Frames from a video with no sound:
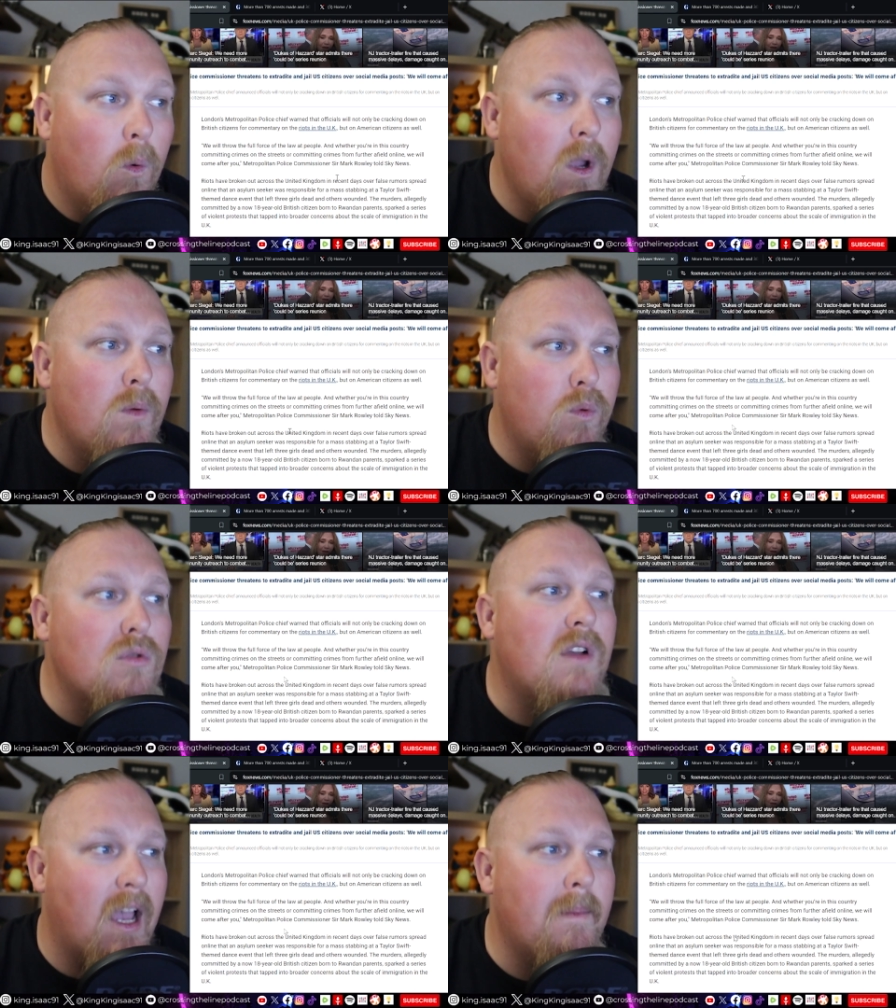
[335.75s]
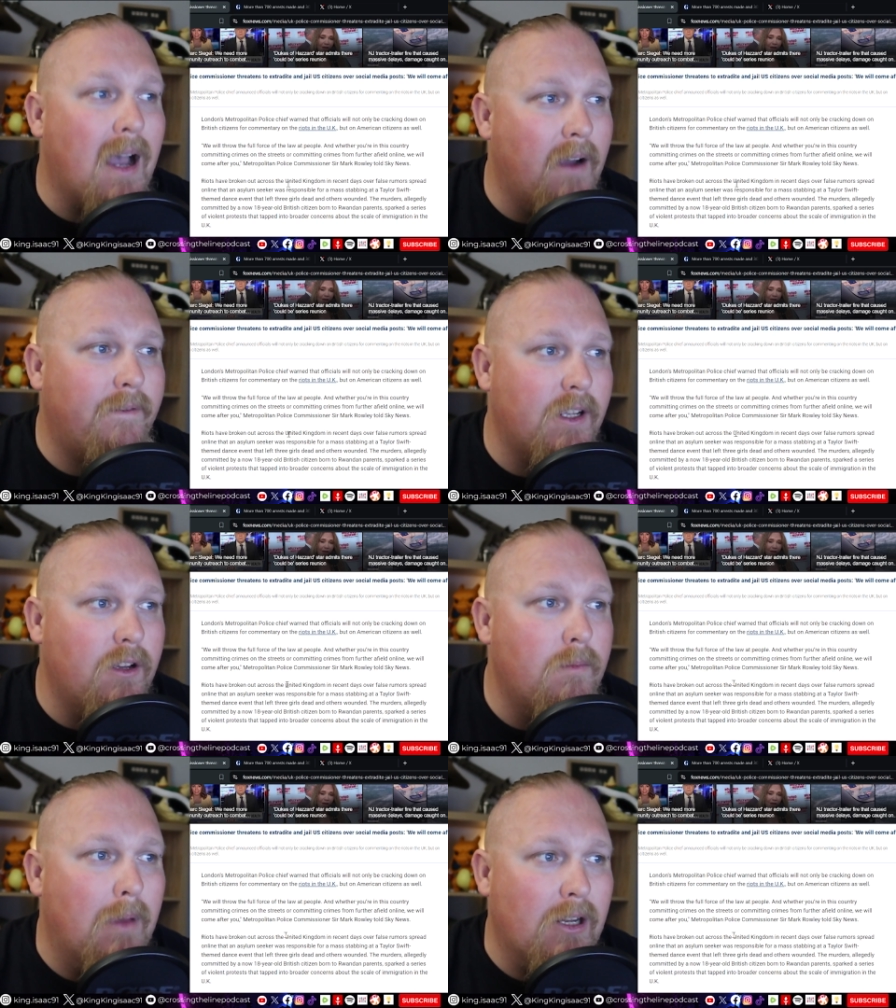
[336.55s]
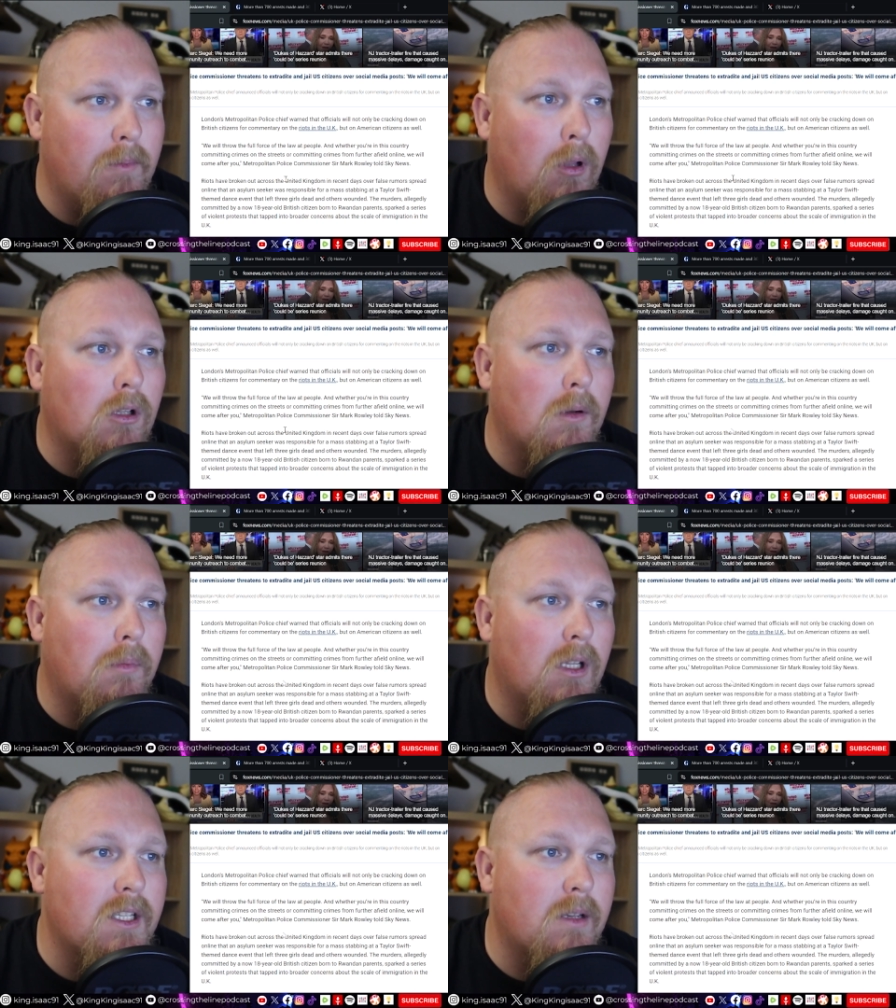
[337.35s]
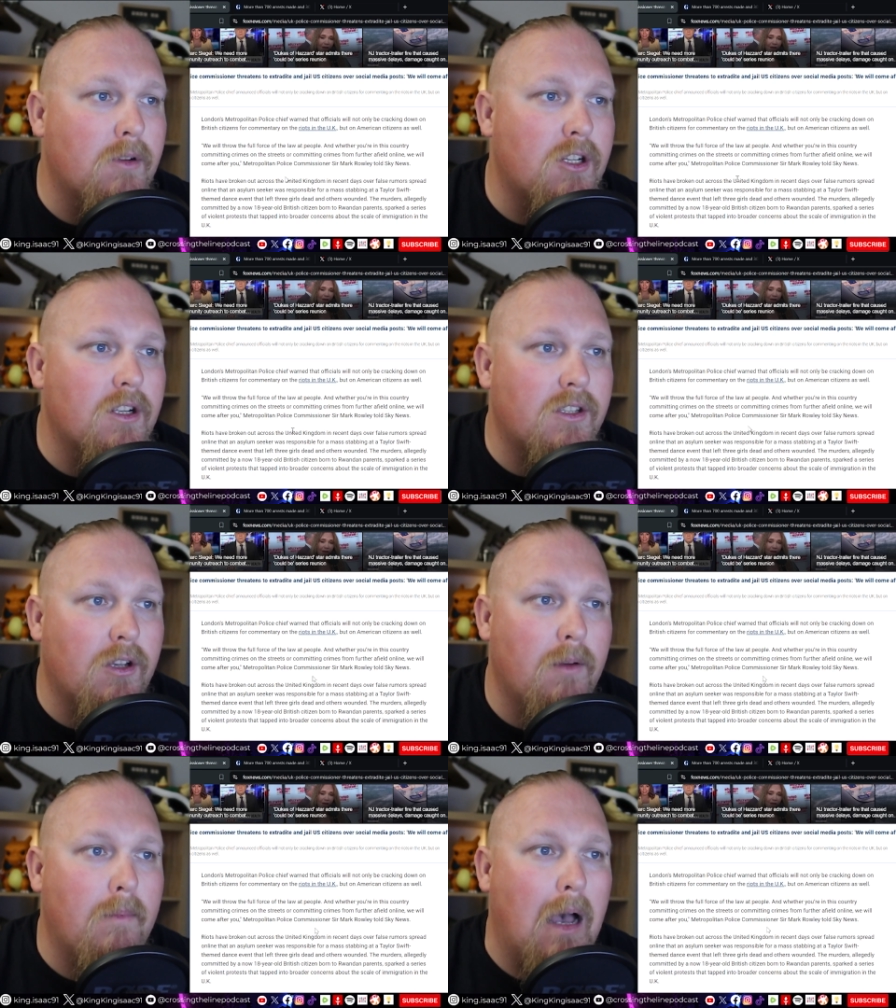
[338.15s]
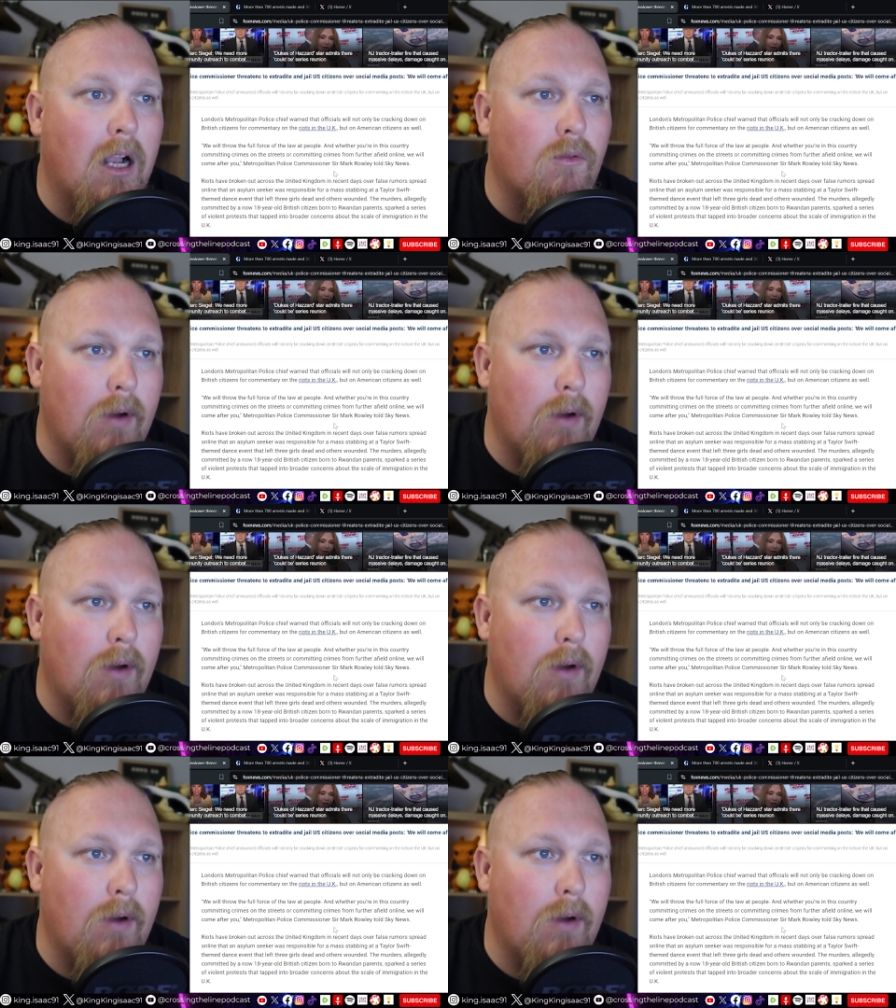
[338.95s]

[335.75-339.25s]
we will come after you, Metropolitan Police Commissioner Sir Mark